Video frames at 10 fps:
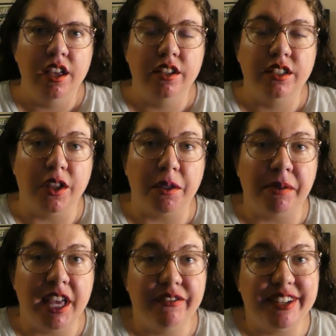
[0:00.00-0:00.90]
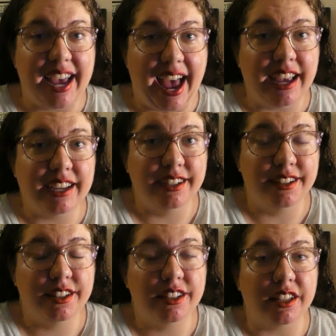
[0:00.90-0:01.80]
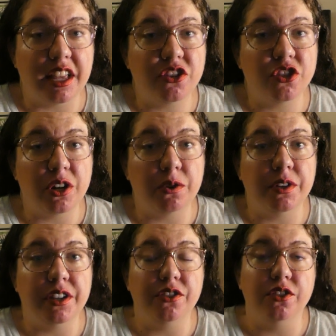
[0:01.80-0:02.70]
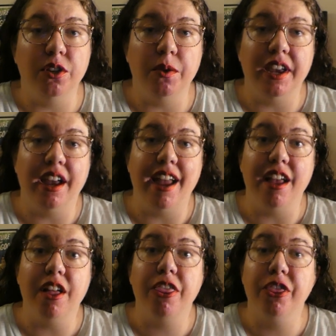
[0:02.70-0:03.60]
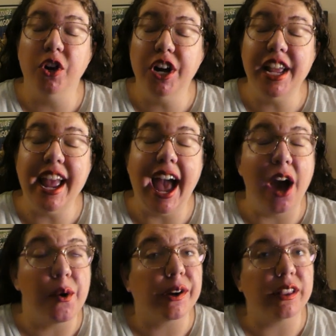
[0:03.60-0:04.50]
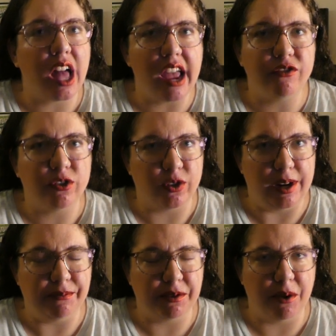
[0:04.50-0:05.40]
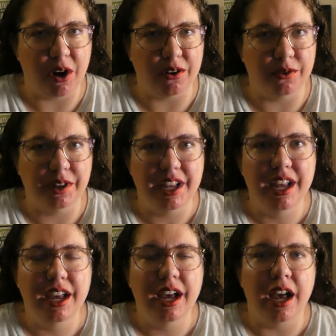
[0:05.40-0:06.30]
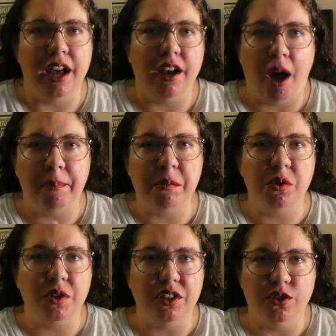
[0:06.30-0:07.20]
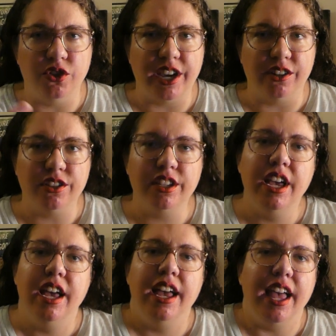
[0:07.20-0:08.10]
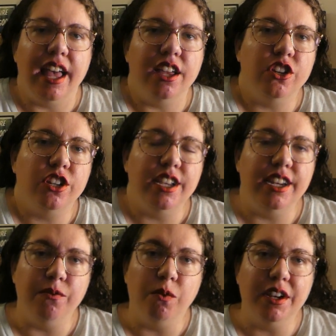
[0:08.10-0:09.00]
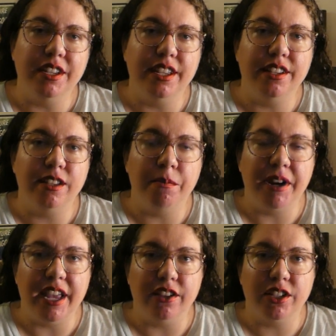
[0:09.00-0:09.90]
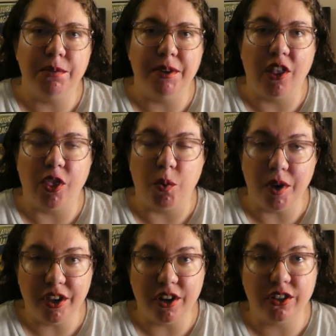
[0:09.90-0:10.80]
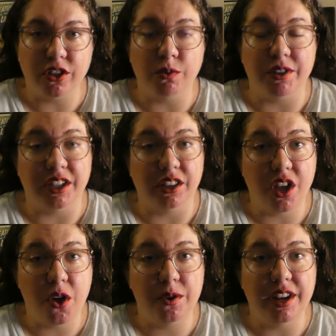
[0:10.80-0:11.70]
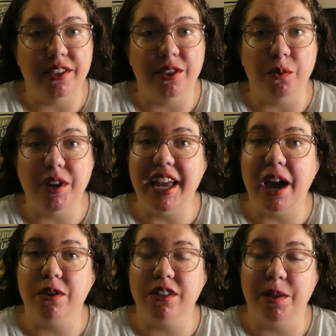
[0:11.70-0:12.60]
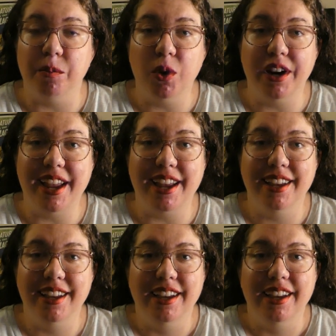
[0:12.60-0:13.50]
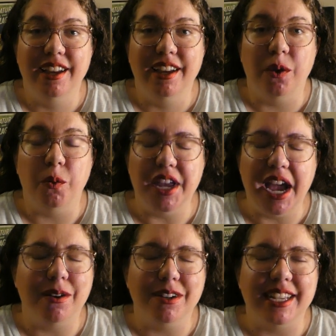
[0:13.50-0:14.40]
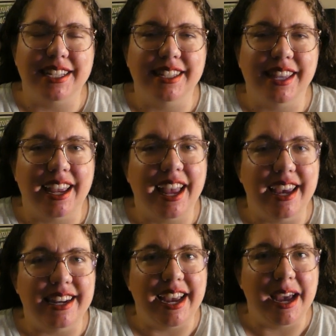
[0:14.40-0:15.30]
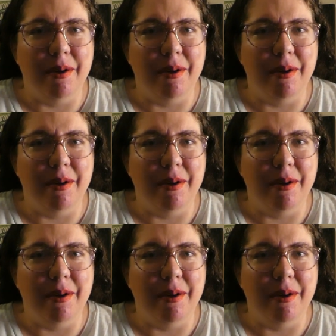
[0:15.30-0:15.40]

So the plan of attack, Celeste is doing a 30 hour live stream tomorrow, uh, hopping between two channels. And she wanted somebody else to be on there with her so she wasn't alone in the wee hours in the morning. Wee hours as in like 8 a.m.